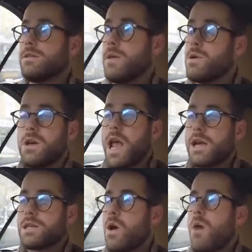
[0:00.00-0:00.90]
They were good
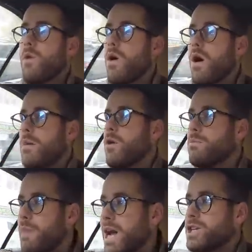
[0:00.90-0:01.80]
eggs. So I'm not I'm
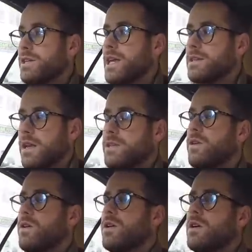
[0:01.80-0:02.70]
not bashing Tesla. It's
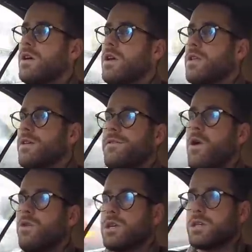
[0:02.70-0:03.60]
not the
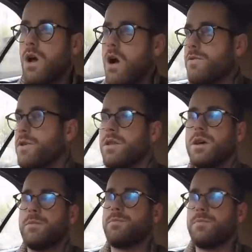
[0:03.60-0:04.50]
fault of the staff that
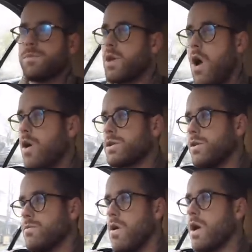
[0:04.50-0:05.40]
the car's
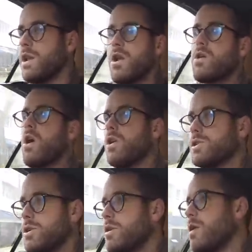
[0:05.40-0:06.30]
gone wrong. And you know, cars
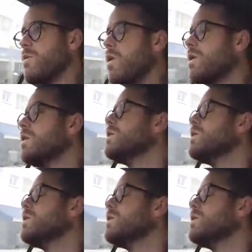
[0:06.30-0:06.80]
do go wrong.